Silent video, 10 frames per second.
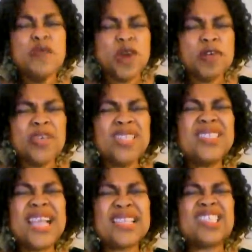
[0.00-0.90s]
For
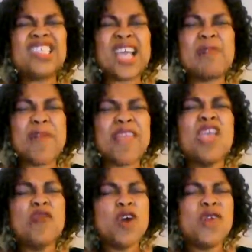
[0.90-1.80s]
rebuking death and shed
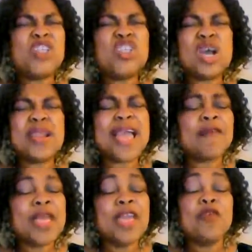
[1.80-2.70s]
death. For returning
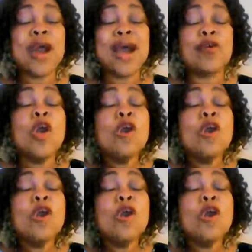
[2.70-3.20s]
every evil arrow.